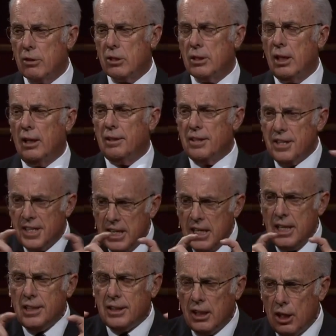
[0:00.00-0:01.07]
Verse 10,
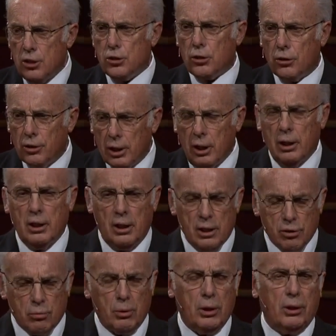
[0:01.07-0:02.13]
the teacher in
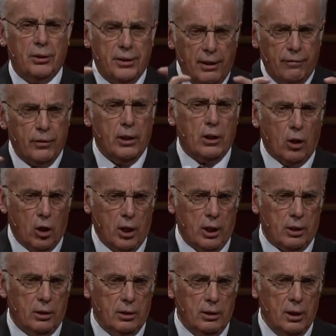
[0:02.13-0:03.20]
Israel, definite
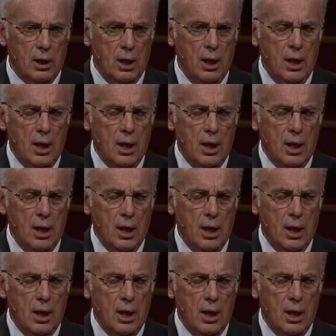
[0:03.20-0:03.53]
article.